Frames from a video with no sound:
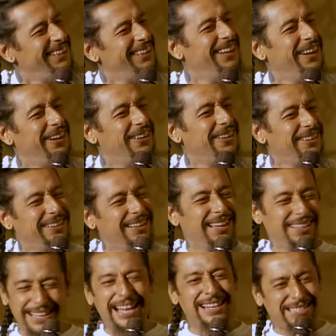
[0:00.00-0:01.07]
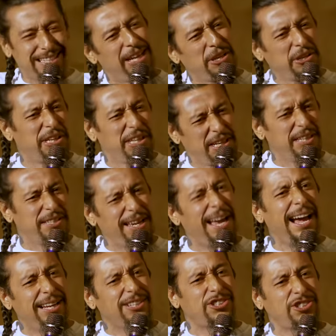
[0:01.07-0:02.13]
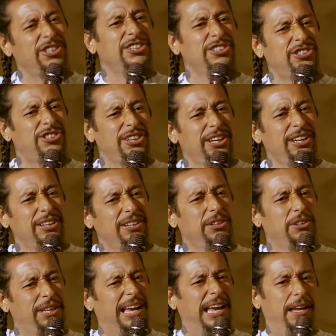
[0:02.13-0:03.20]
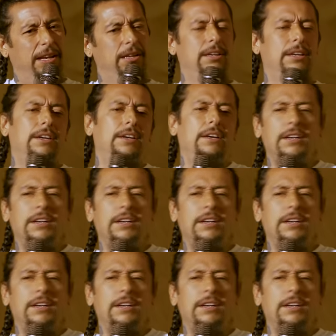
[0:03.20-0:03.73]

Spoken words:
You know, that's how you get attached and shit. You can't.